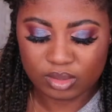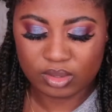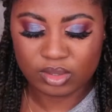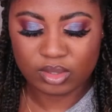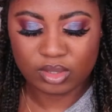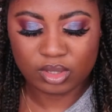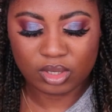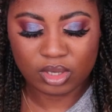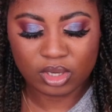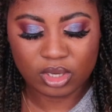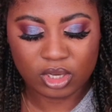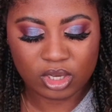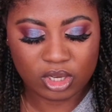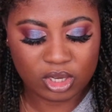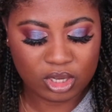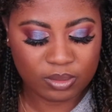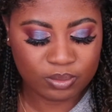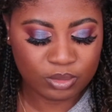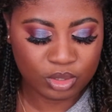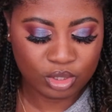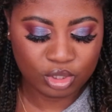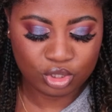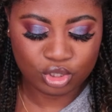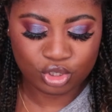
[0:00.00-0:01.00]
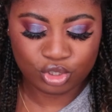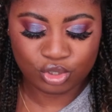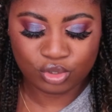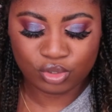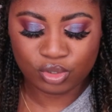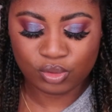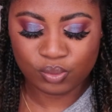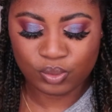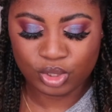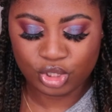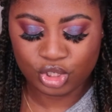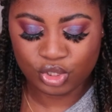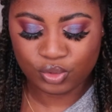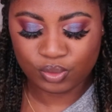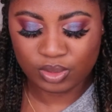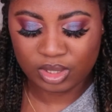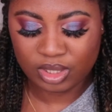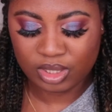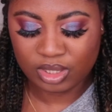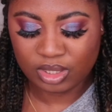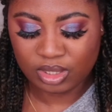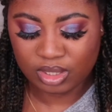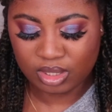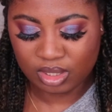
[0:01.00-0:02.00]
So I'm not sure which
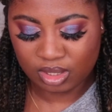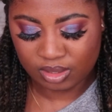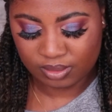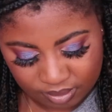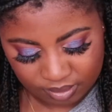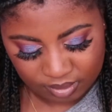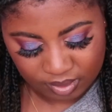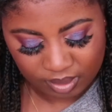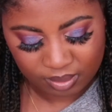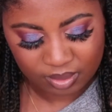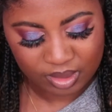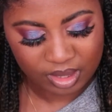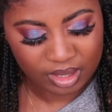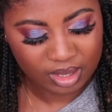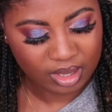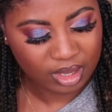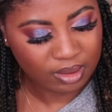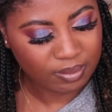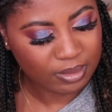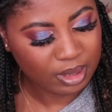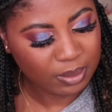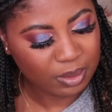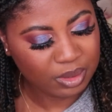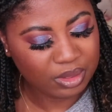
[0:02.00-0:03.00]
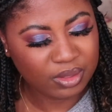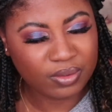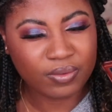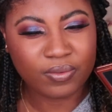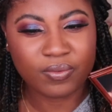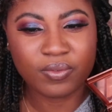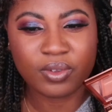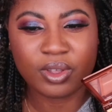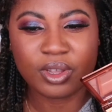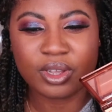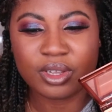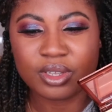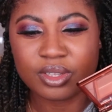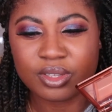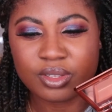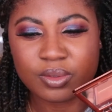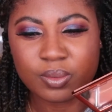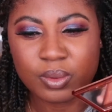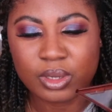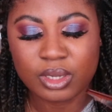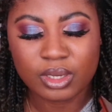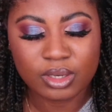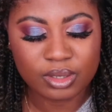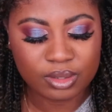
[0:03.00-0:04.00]
one. I'm thinking maybe the first
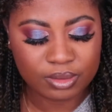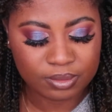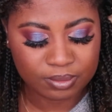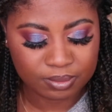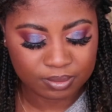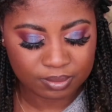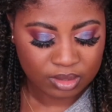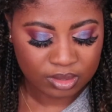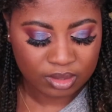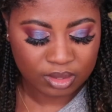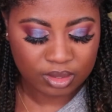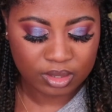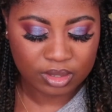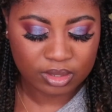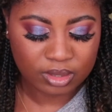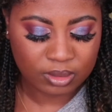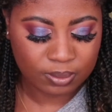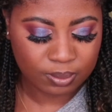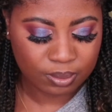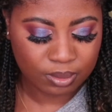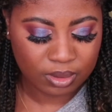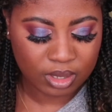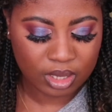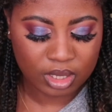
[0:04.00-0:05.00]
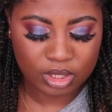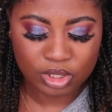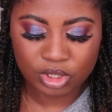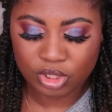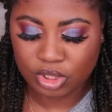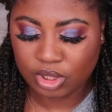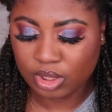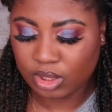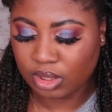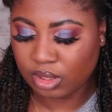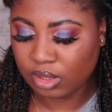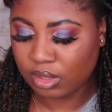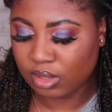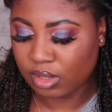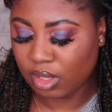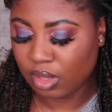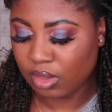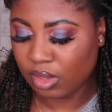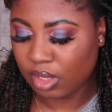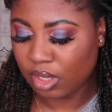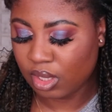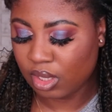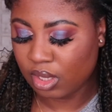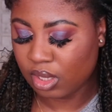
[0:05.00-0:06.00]
one. So this brush is
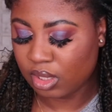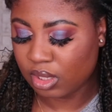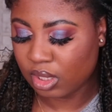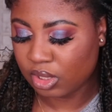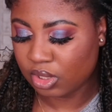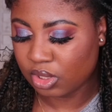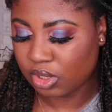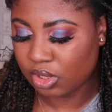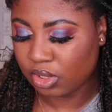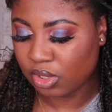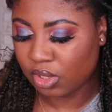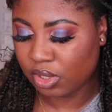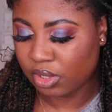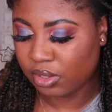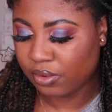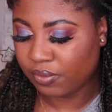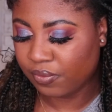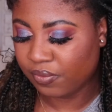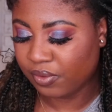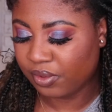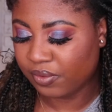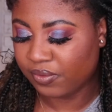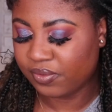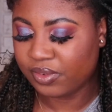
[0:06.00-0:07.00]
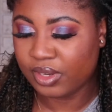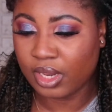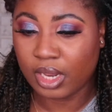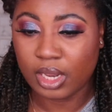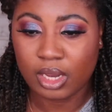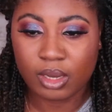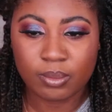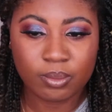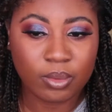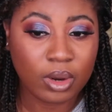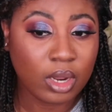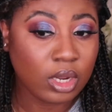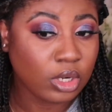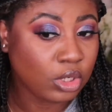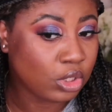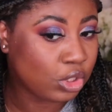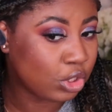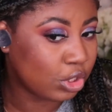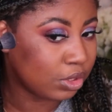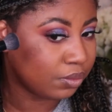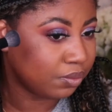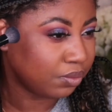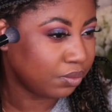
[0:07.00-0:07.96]
the Natasha Denona 15 brush.